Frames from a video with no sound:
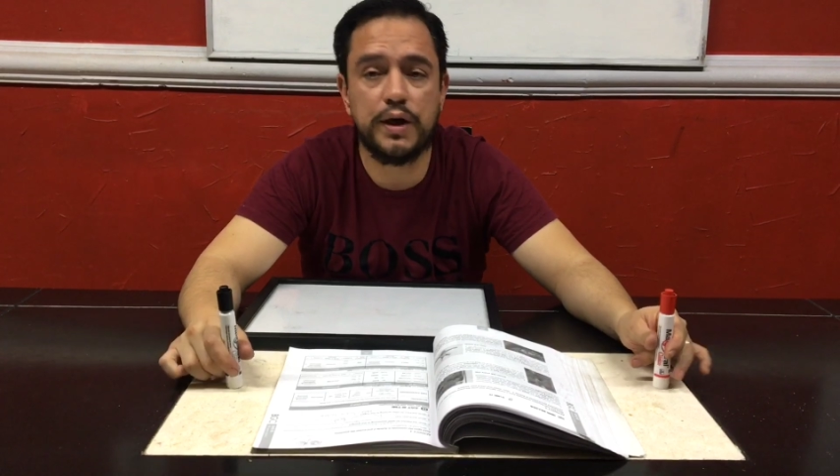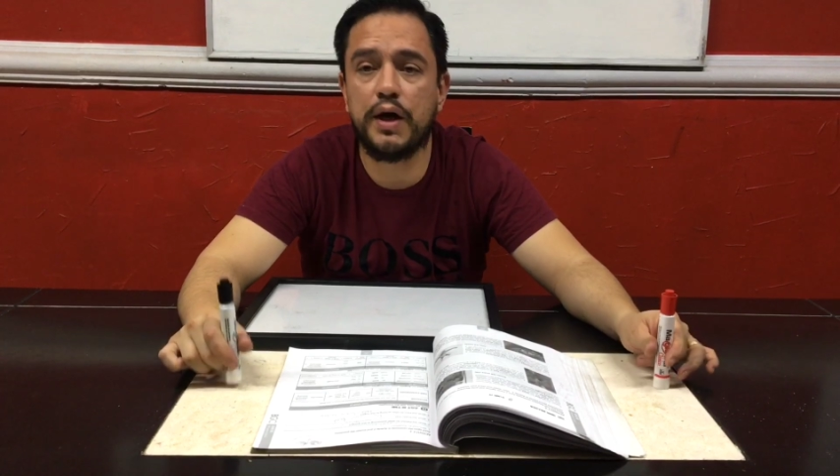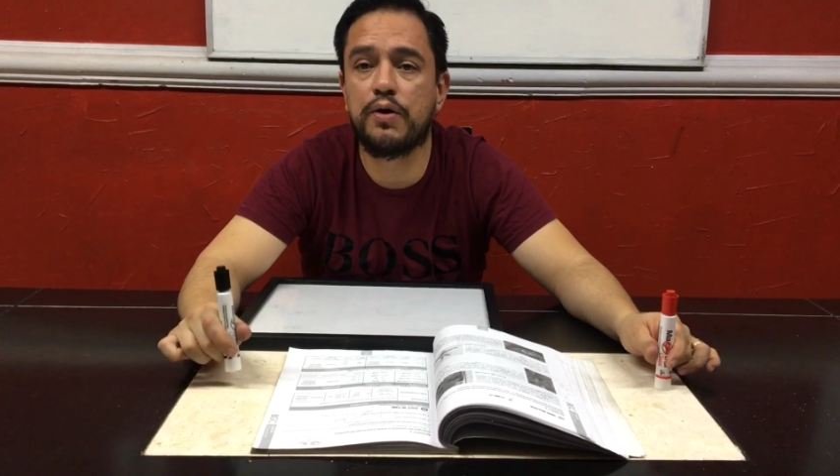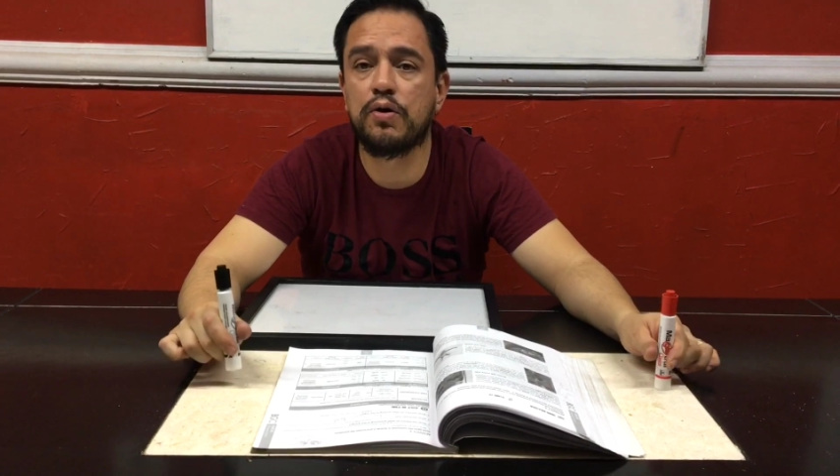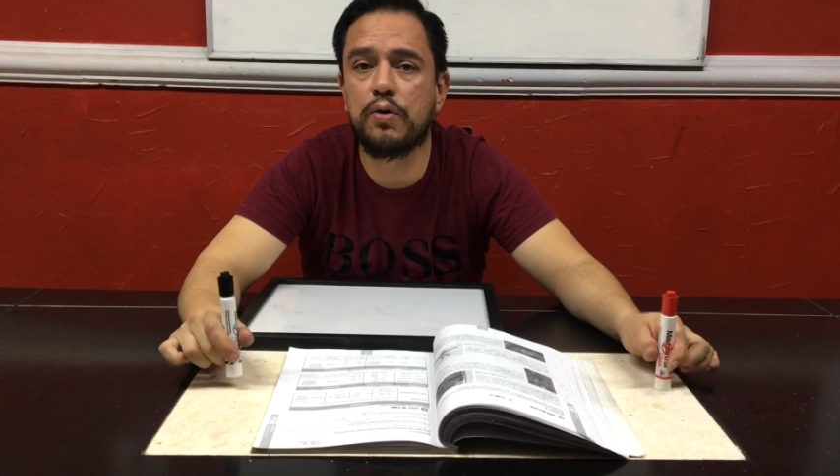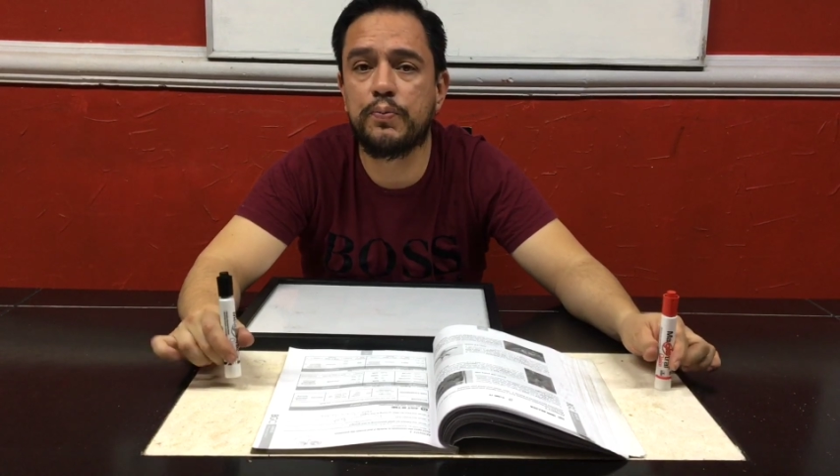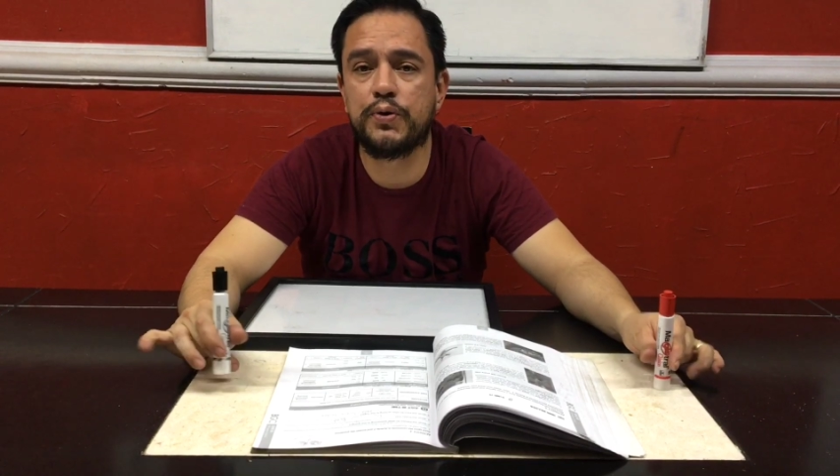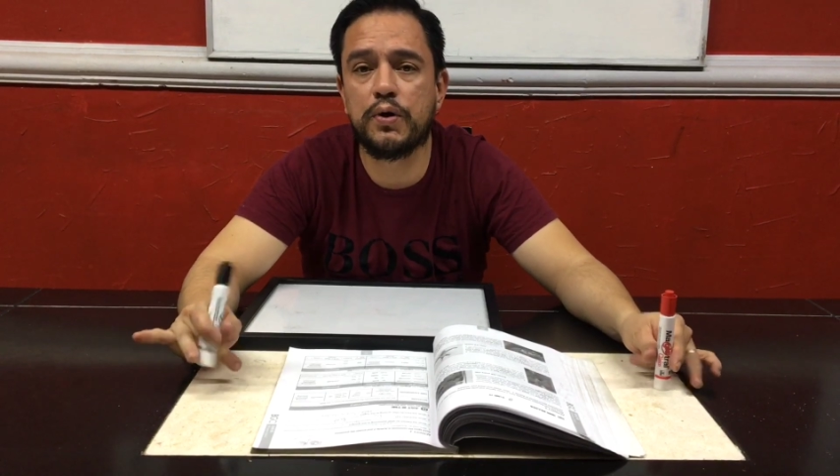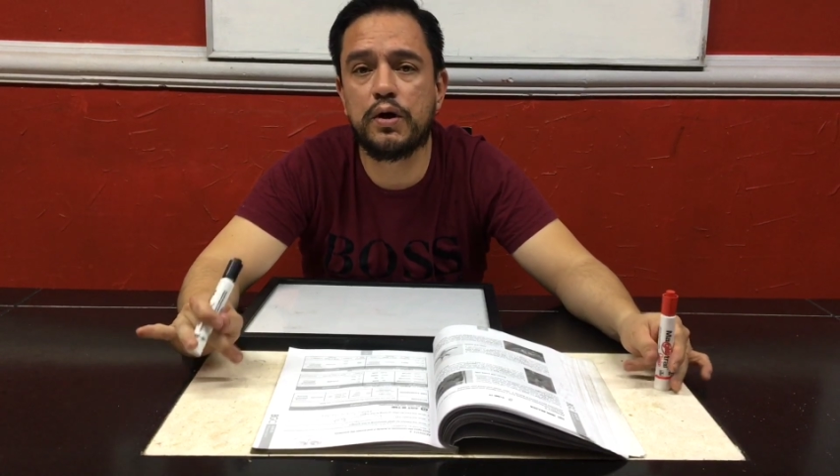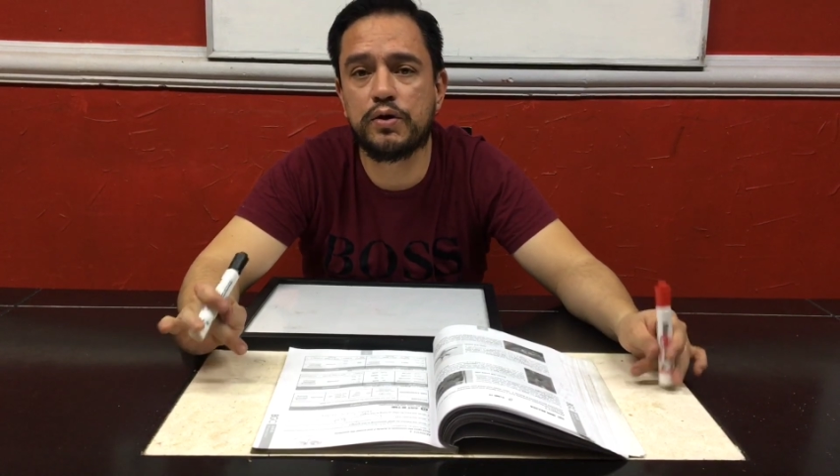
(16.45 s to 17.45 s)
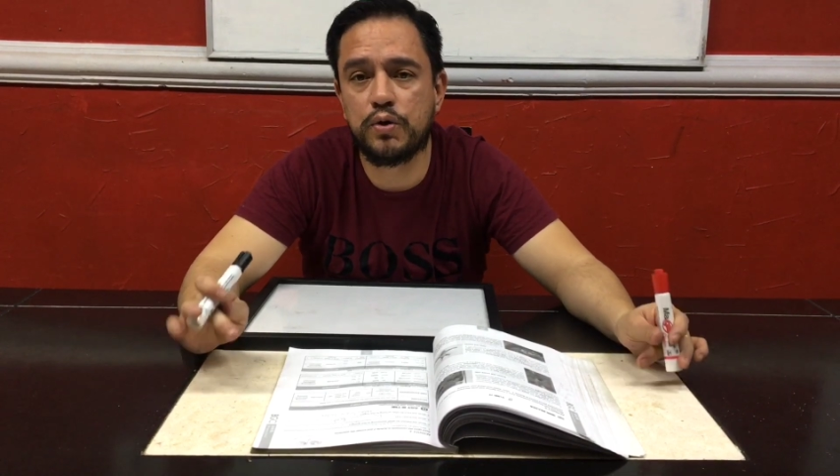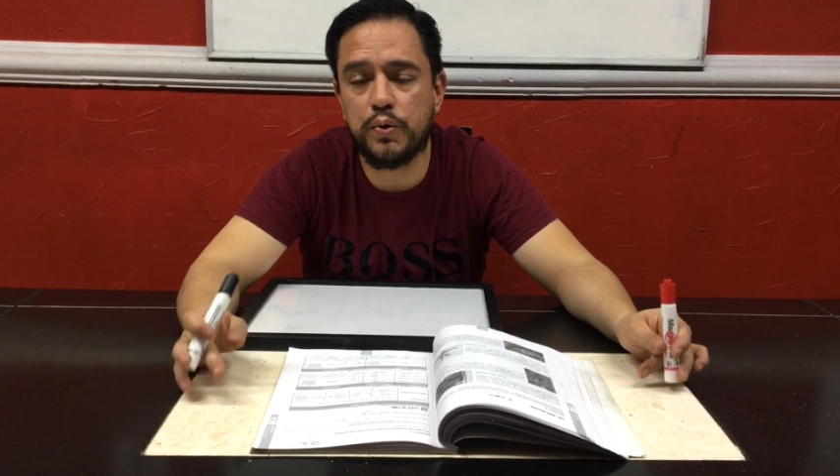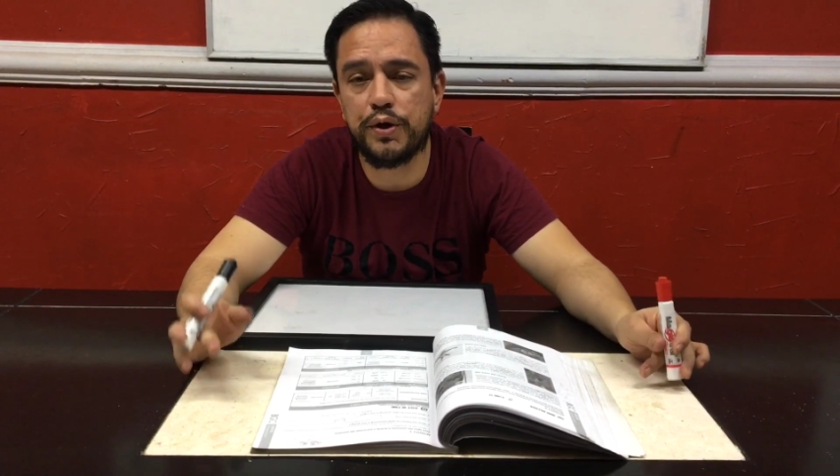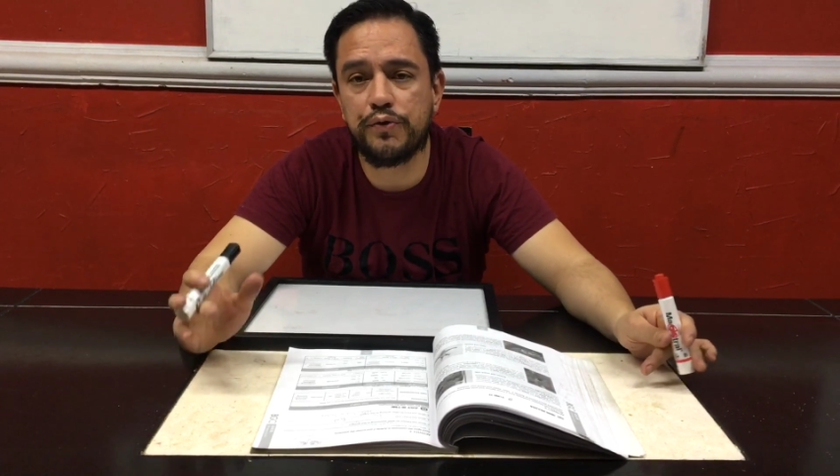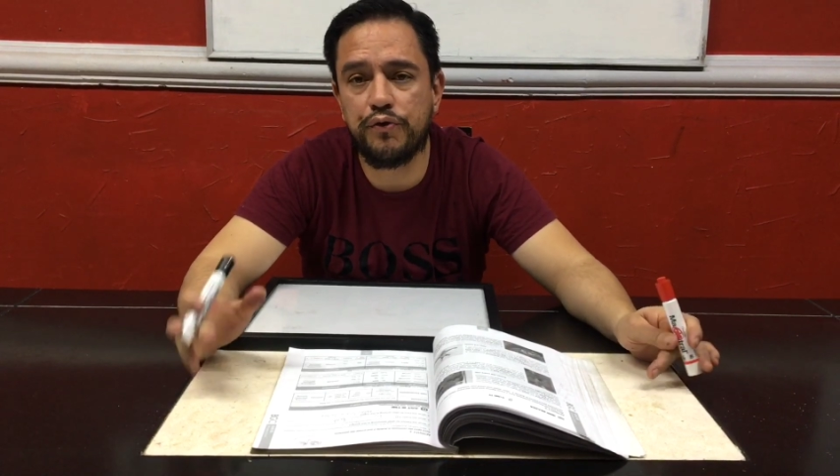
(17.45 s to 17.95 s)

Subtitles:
I hope you are doing